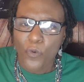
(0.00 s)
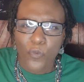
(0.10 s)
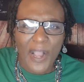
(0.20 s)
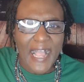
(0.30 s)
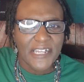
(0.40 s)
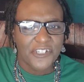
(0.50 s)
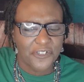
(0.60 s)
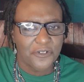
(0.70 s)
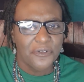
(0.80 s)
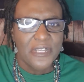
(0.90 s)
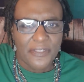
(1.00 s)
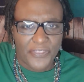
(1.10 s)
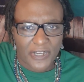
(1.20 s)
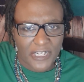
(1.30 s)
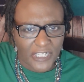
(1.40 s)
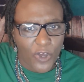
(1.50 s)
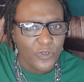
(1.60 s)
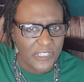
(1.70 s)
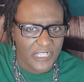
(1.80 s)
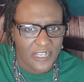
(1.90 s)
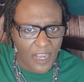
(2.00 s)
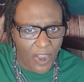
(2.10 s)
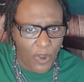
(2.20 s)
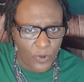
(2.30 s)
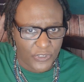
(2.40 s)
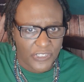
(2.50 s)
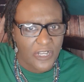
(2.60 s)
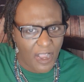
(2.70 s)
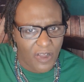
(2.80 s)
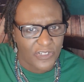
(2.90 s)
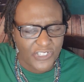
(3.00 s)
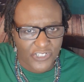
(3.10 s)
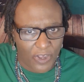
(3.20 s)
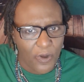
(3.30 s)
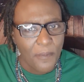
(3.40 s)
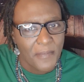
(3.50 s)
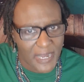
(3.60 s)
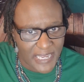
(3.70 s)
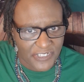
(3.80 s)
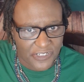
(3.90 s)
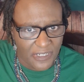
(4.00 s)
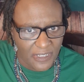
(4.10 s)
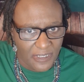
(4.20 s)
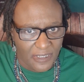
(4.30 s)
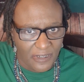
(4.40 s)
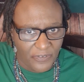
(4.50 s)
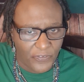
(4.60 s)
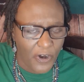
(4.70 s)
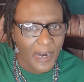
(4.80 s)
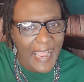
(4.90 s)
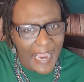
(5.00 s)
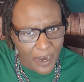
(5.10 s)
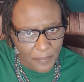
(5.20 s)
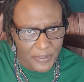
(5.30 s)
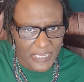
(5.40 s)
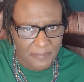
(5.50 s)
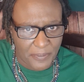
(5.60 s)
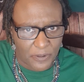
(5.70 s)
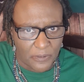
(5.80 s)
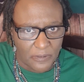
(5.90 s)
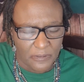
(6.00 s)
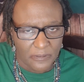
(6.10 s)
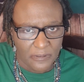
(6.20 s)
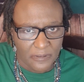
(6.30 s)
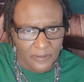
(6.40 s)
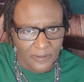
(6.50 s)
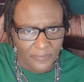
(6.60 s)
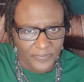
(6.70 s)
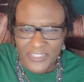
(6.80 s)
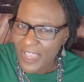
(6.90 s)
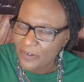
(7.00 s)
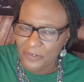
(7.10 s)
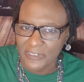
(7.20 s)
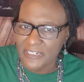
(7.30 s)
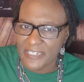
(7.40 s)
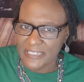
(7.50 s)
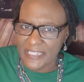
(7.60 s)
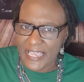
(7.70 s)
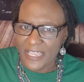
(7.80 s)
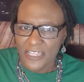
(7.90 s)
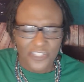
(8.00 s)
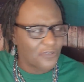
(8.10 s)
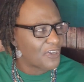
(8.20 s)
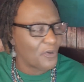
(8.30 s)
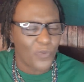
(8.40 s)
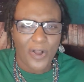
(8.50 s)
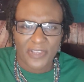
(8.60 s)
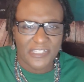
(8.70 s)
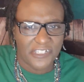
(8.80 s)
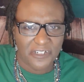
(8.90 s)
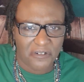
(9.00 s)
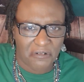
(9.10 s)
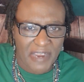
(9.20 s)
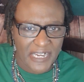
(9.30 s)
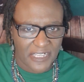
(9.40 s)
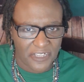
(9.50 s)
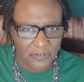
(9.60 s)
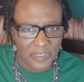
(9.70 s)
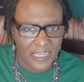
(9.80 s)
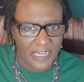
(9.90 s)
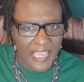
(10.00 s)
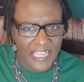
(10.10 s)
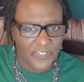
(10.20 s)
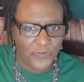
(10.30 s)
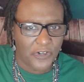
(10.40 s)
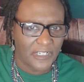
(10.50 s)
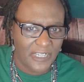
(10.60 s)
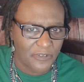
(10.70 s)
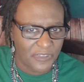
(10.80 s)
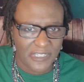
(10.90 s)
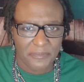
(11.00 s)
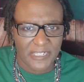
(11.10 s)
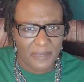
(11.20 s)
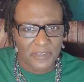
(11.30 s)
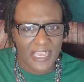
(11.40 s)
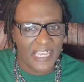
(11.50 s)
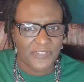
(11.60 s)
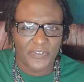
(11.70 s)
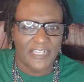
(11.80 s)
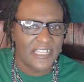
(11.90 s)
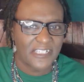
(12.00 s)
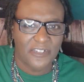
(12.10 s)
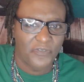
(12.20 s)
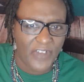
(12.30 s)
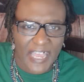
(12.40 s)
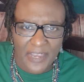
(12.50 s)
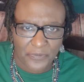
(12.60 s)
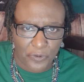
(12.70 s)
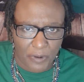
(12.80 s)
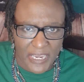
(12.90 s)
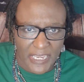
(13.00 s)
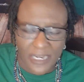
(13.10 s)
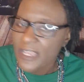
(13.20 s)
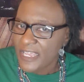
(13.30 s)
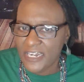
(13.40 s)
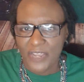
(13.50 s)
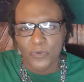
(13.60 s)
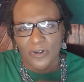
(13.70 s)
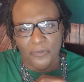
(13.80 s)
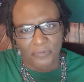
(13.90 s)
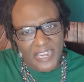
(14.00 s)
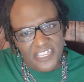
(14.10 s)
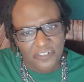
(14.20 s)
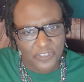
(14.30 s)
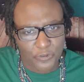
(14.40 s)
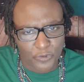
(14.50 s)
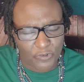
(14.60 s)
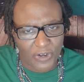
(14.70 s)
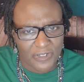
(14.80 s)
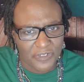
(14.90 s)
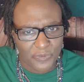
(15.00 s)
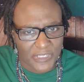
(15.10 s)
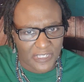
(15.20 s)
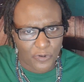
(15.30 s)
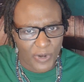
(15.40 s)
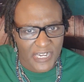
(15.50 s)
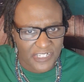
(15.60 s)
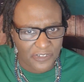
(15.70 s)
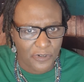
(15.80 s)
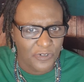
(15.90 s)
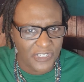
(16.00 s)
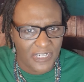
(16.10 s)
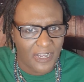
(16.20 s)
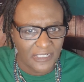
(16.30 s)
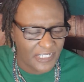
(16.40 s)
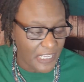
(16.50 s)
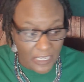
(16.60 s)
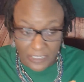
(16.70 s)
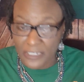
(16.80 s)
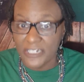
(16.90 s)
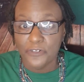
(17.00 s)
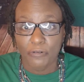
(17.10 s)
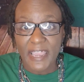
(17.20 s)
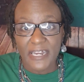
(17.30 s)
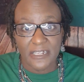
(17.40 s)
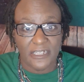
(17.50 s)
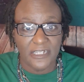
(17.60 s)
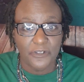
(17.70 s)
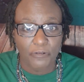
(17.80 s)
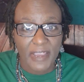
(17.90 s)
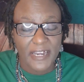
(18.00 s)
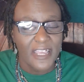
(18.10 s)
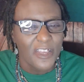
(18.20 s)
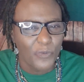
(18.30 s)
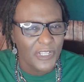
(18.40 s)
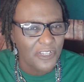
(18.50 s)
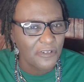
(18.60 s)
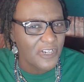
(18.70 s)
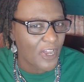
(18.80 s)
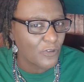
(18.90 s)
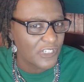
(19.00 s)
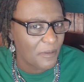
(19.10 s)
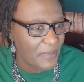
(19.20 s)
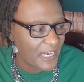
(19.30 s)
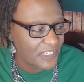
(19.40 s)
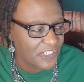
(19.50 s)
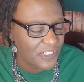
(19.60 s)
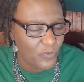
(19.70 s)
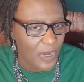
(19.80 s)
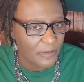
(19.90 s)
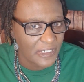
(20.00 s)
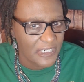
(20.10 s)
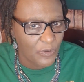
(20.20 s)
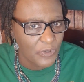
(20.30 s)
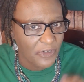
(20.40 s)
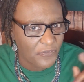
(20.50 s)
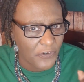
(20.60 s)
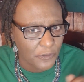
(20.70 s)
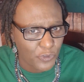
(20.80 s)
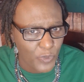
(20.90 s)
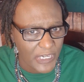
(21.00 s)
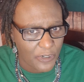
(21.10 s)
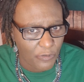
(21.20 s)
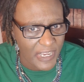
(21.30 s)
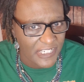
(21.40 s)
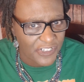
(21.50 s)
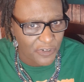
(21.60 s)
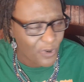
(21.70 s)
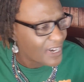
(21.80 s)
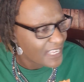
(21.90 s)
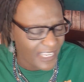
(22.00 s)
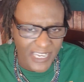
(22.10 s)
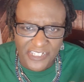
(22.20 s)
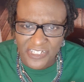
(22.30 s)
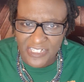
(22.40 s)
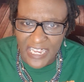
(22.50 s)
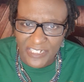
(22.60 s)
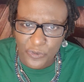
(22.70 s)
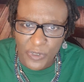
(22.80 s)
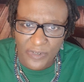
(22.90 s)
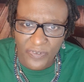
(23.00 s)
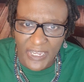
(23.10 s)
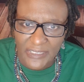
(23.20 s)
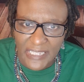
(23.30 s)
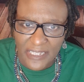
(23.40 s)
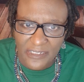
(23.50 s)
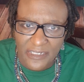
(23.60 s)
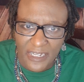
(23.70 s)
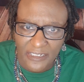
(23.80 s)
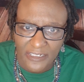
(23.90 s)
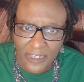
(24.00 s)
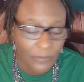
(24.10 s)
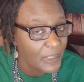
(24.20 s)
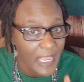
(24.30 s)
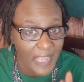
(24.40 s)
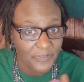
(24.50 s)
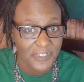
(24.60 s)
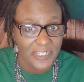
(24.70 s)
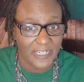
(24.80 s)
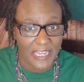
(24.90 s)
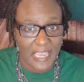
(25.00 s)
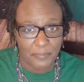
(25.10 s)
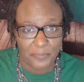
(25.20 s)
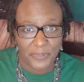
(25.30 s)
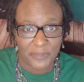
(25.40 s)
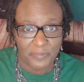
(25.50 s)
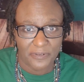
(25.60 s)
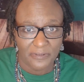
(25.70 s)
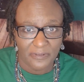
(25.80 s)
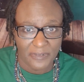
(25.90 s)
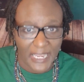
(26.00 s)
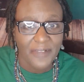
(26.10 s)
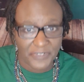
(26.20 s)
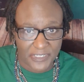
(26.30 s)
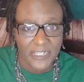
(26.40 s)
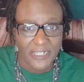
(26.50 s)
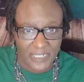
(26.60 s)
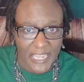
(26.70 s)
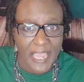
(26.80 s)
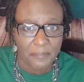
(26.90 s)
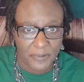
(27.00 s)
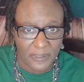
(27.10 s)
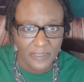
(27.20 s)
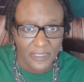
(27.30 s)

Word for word: Why do the closing costs cost so much for our people? Y'all don't look at that. You go walk into the credit union and ask for a loan. Sometimes you ask for less than five grand and they want to rake you through the crows with the credit scores and all this. Good credit, good credit. When you know somebody just walked in there with a 420 credit score and they just got a $25,000 loan. I've seen it happen, people. I've seen it happen.